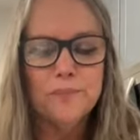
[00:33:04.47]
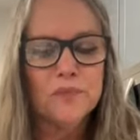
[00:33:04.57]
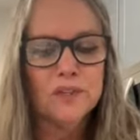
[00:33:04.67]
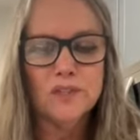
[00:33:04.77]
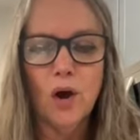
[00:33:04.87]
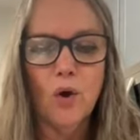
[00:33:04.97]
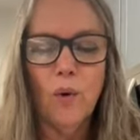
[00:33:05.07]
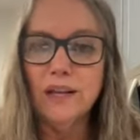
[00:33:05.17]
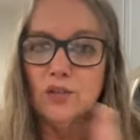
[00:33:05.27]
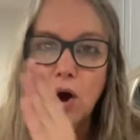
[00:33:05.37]
So
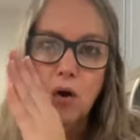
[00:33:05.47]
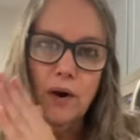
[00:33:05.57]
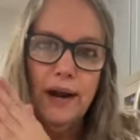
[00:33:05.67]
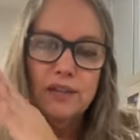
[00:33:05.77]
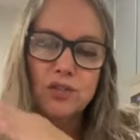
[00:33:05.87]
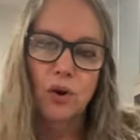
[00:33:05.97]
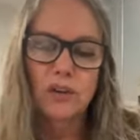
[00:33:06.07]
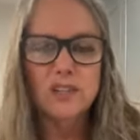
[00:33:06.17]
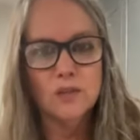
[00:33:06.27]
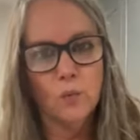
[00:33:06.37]
it's already starting to
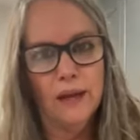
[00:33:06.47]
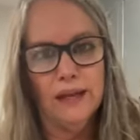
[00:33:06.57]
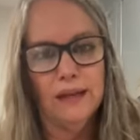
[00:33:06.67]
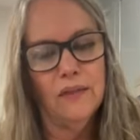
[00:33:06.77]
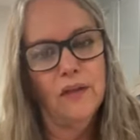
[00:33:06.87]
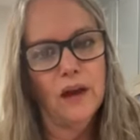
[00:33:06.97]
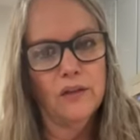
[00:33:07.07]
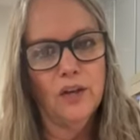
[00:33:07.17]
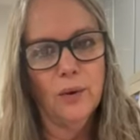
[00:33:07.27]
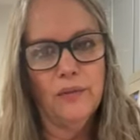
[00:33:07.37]
swing in the,
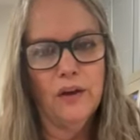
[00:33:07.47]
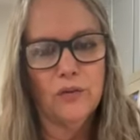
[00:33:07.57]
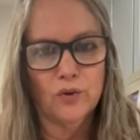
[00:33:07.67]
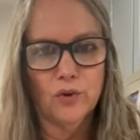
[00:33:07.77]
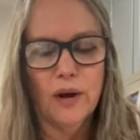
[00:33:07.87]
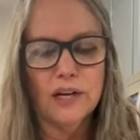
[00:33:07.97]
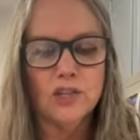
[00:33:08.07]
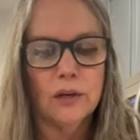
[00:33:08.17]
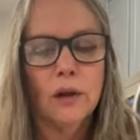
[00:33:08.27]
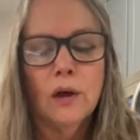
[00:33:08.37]
in the other
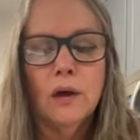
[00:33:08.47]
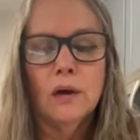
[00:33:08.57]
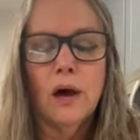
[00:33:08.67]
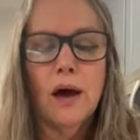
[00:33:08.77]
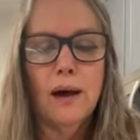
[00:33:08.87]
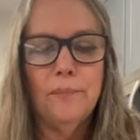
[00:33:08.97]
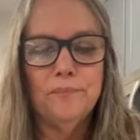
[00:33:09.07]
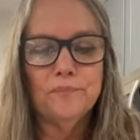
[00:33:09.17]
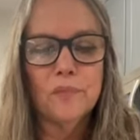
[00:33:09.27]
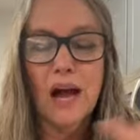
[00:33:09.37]
direction.
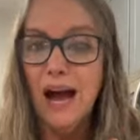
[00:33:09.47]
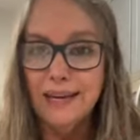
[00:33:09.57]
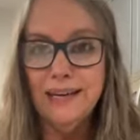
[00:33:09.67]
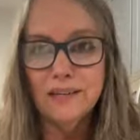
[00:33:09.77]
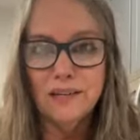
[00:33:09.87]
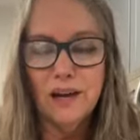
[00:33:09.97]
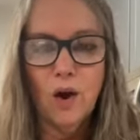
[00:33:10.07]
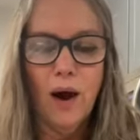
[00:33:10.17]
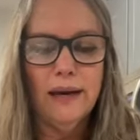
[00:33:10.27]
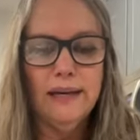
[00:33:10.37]
I
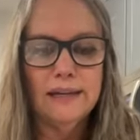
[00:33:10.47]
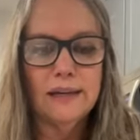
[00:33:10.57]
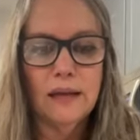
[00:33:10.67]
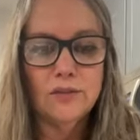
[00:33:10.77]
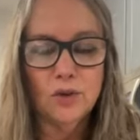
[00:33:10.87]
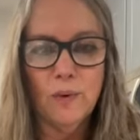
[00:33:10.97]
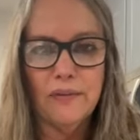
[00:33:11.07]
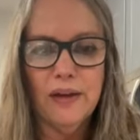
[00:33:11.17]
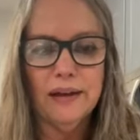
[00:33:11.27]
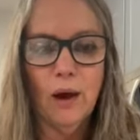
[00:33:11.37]
needed to
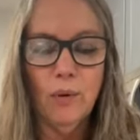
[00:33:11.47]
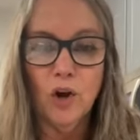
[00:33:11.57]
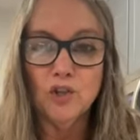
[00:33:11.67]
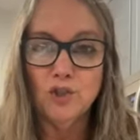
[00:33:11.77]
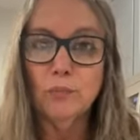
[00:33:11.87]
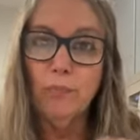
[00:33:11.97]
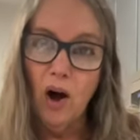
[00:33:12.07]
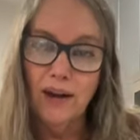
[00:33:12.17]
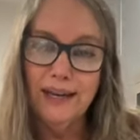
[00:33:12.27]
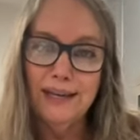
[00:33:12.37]
write that down, because your
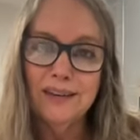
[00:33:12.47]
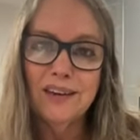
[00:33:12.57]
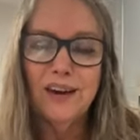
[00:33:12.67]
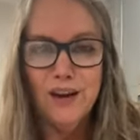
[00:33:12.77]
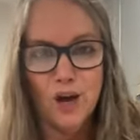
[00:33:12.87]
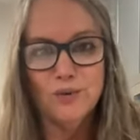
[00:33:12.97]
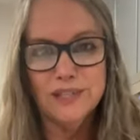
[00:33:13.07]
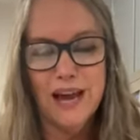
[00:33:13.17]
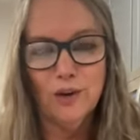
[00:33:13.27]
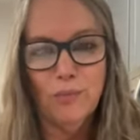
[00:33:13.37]
body knows
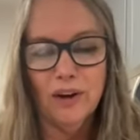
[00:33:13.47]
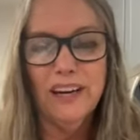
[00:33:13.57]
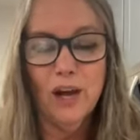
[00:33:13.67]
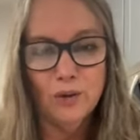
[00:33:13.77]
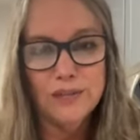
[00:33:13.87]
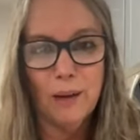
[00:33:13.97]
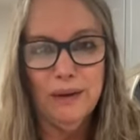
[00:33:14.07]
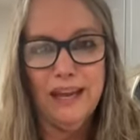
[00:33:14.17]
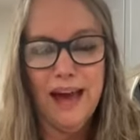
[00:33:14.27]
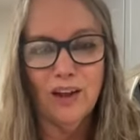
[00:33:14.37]
that. Your body knows how
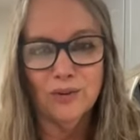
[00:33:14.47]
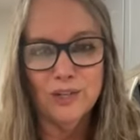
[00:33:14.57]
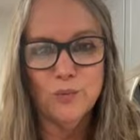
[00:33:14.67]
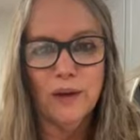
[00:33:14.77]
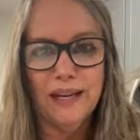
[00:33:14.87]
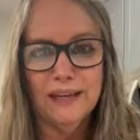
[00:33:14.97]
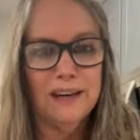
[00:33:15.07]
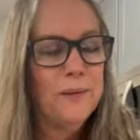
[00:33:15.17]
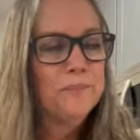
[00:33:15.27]
many calories went in,